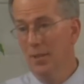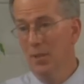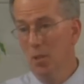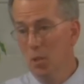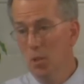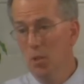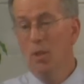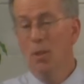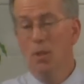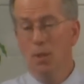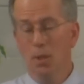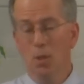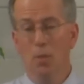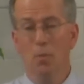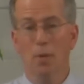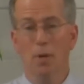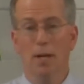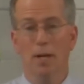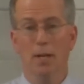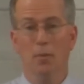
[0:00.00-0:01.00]
the new year go
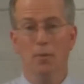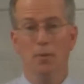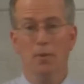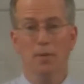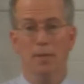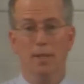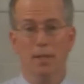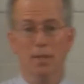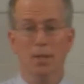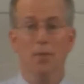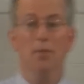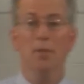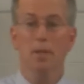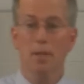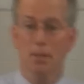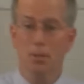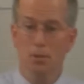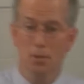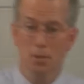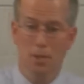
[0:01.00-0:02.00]
by and we think another
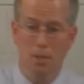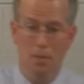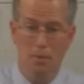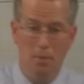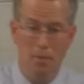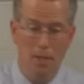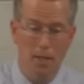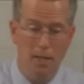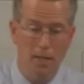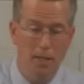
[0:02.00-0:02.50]
year's gone by,